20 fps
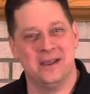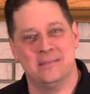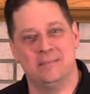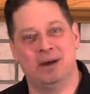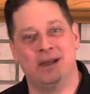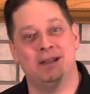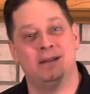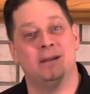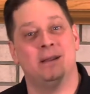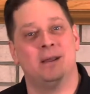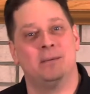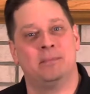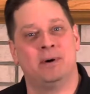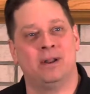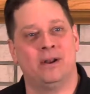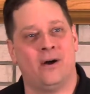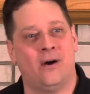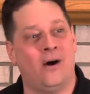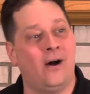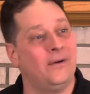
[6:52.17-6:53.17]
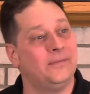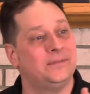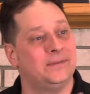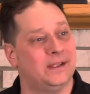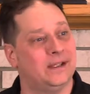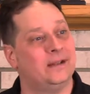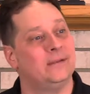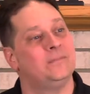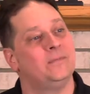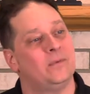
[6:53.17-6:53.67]
But, but
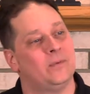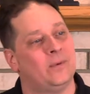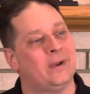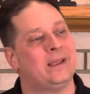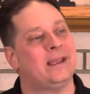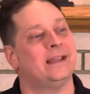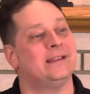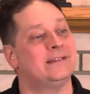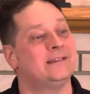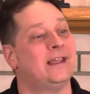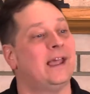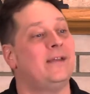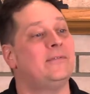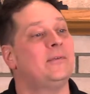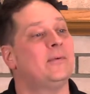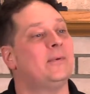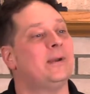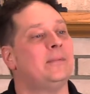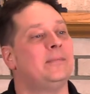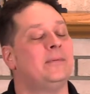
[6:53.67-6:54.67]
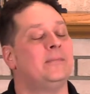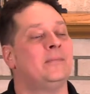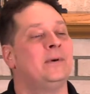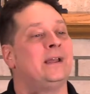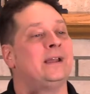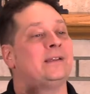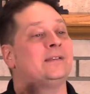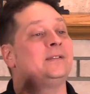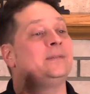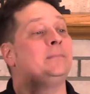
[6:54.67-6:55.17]
often we get saved and we,
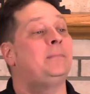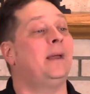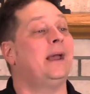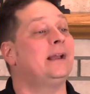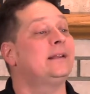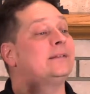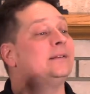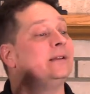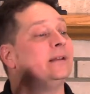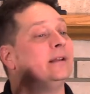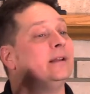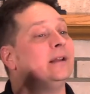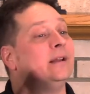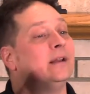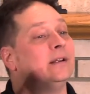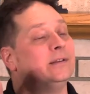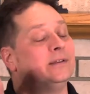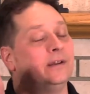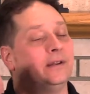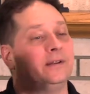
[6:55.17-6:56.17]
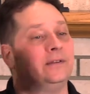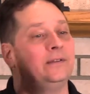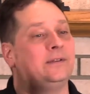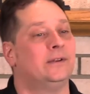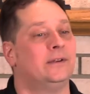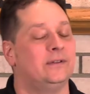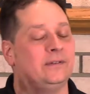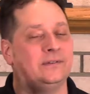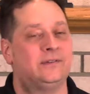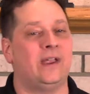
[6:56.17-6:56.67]
we expect to, to,
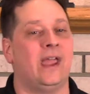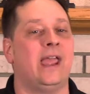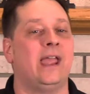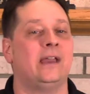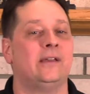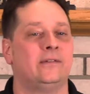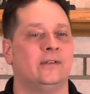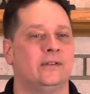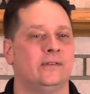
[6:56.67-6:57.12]
to change.